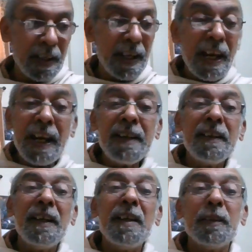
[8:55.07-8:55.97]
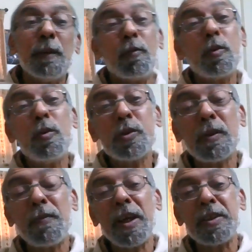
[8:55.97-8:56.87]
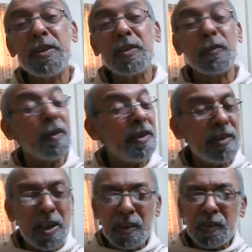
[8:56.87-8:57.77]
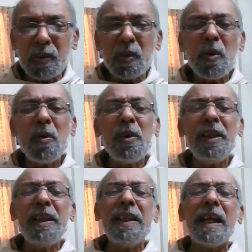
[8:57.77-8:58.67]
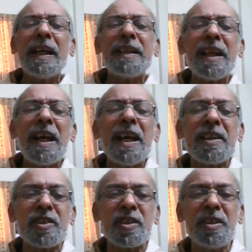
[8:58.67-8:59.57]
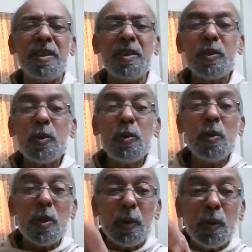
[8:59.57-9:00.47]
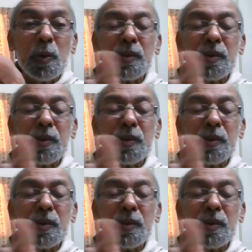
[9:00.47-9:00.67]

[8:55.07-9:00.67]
and the fruits of actions. One is strongly attached to those